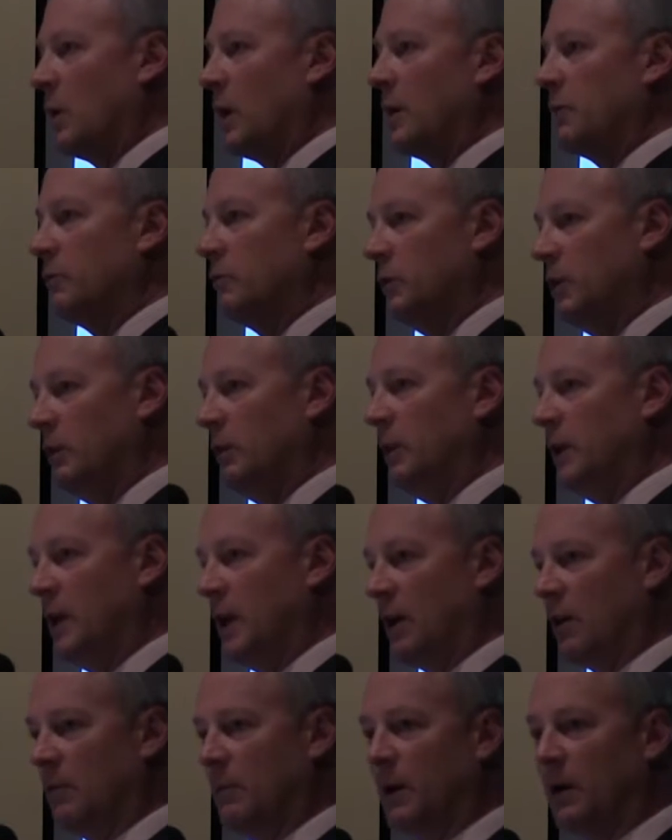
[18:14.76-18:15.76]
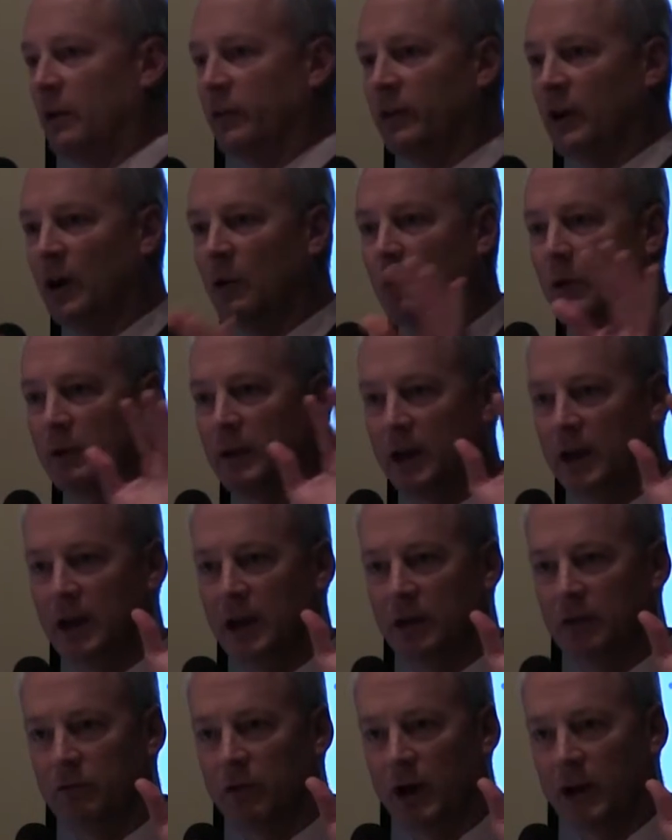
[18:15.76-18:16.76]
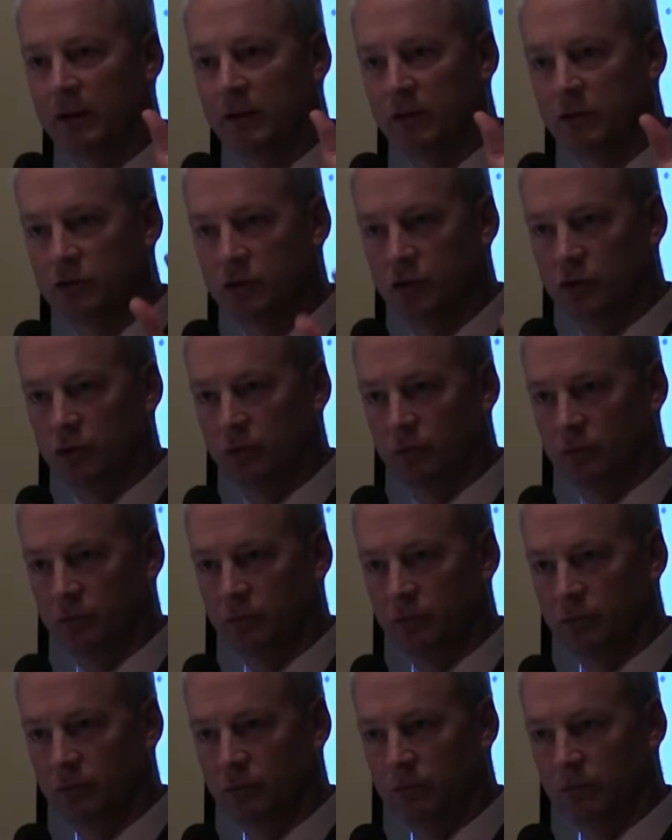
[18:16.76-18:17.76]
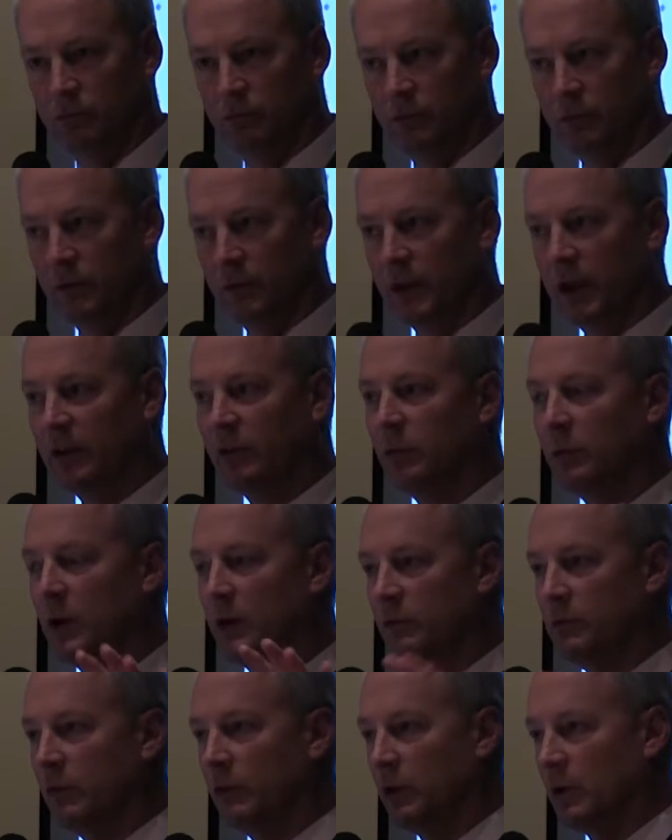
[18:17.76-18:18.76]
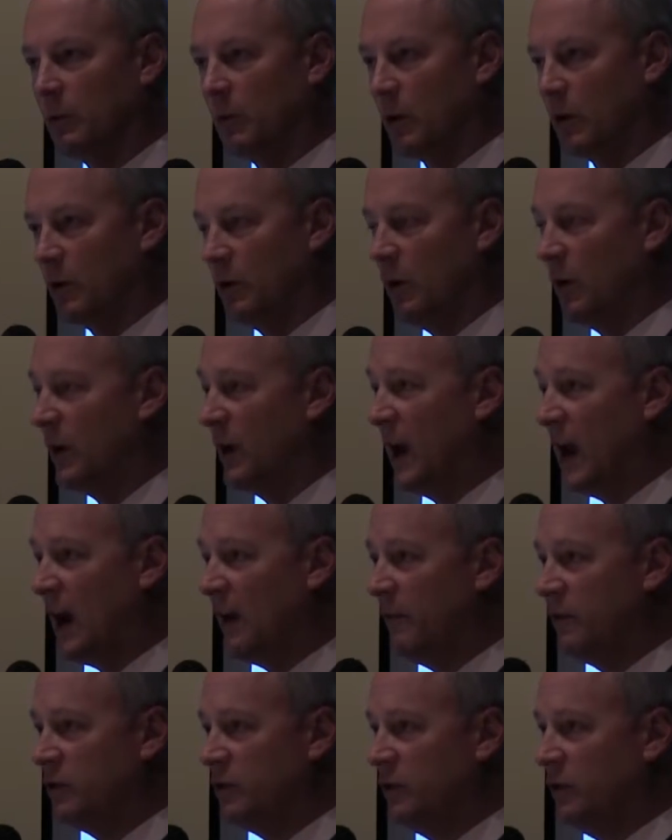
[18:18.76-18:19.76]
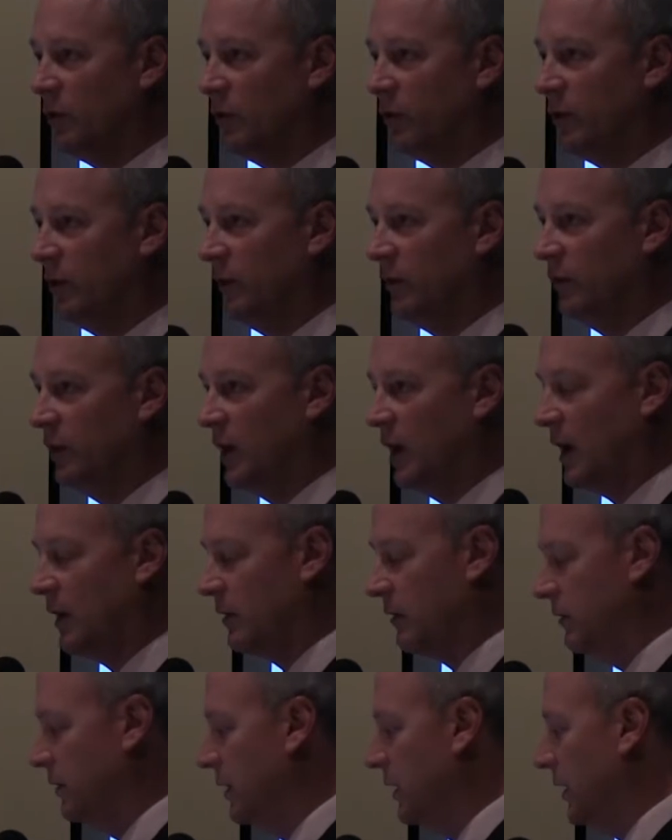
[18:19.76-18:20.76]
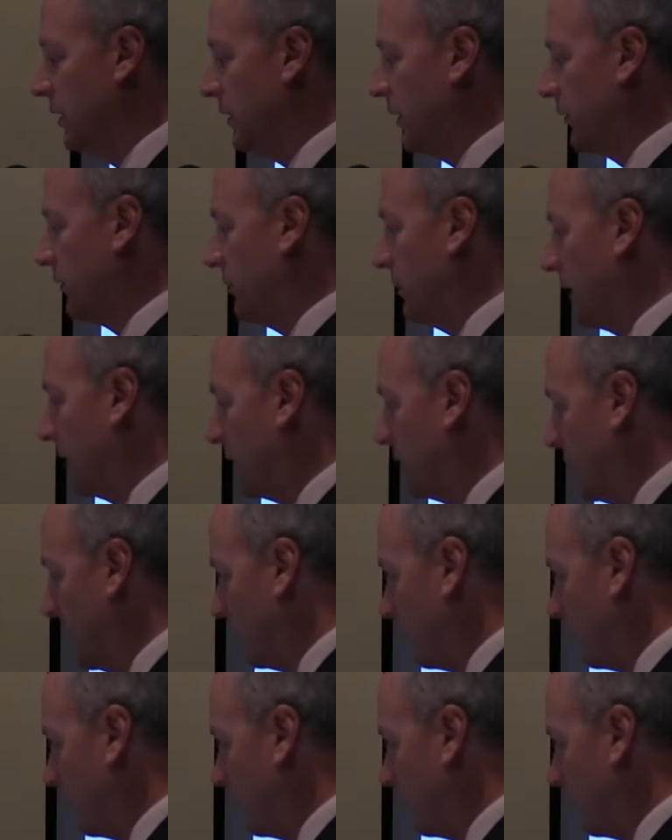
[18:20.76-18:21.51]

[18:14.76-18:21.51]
What I really care about is how well that kid writes in June. That's what I really want to know. And averaging those things together doesn't make